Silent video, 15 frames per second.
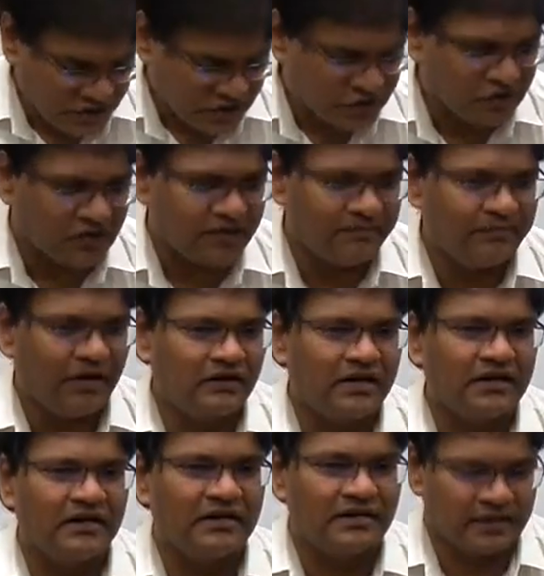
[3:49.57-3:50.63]
You talk
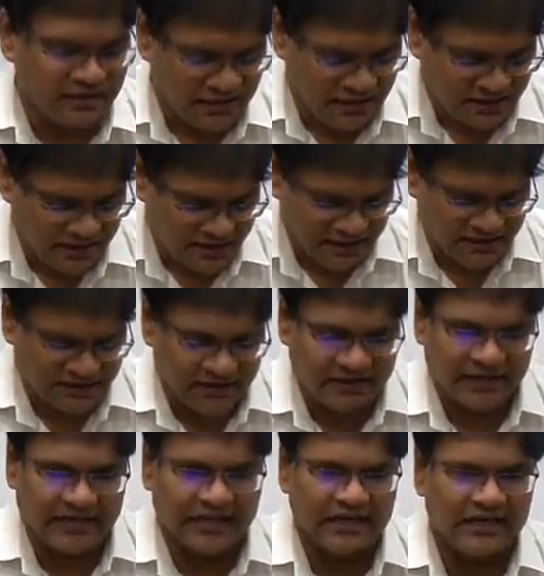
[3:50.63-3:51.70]
about a
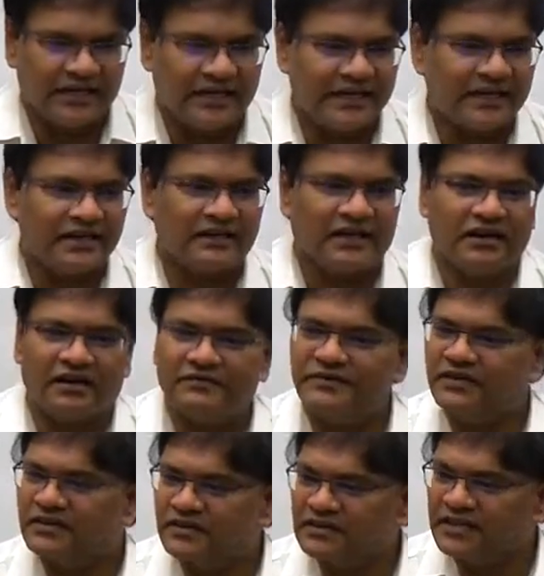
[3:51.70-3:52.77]
king taking care
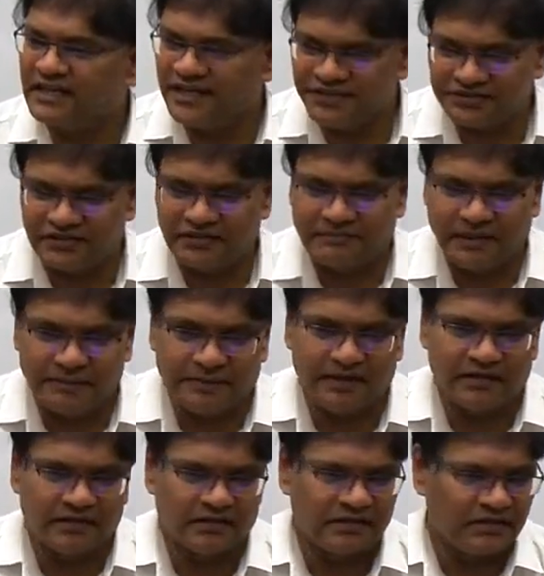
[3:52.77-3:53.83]
of the needs of the
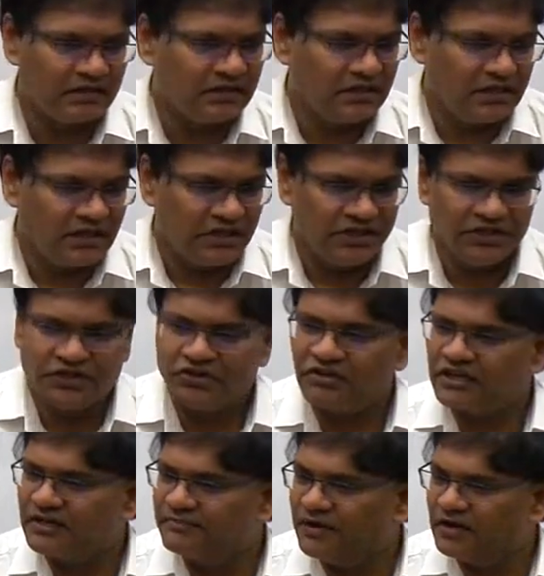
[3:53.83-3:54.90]
people. You
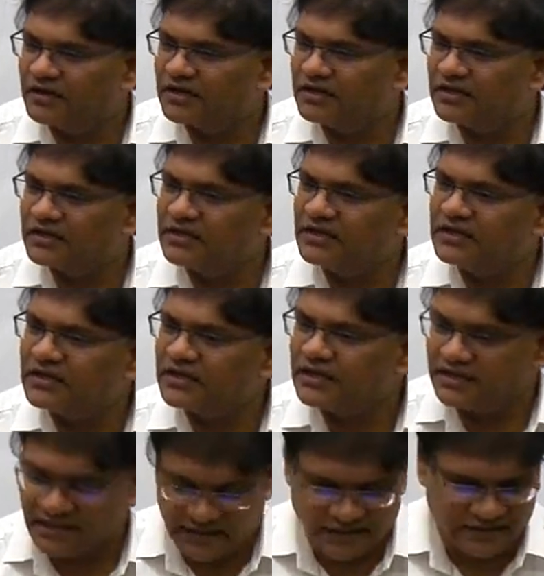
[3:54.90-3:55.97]
talk about
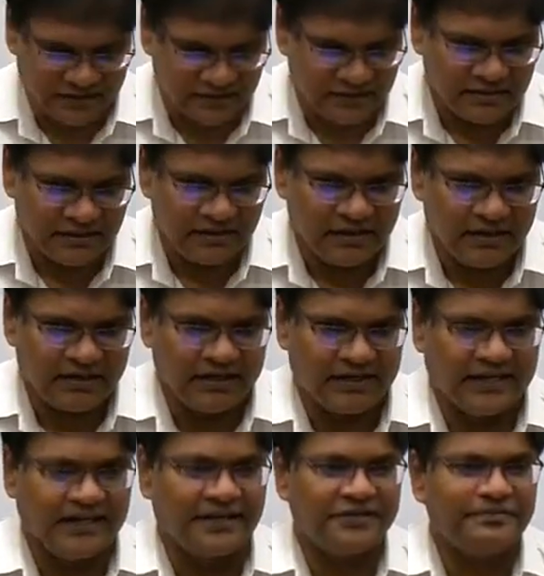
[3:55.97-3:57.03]
the
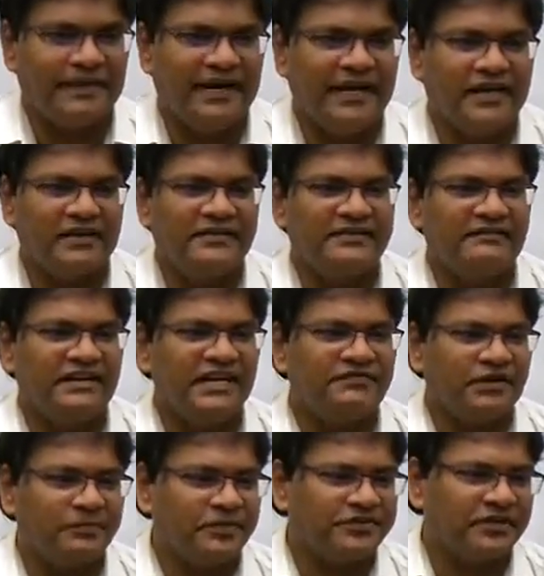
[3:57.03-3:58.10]
king spending
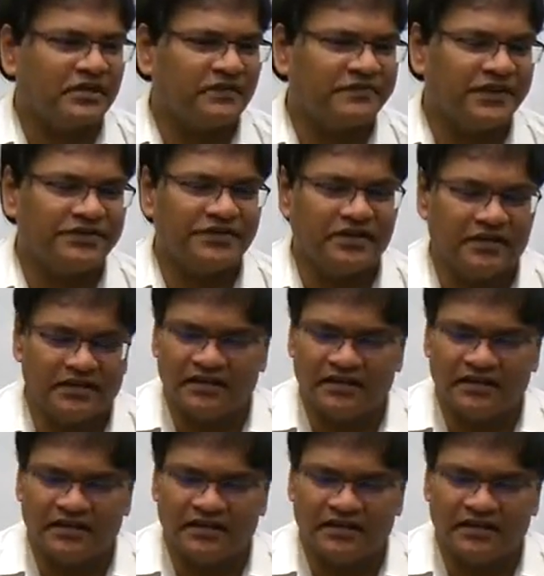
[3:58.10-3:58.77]
75% of its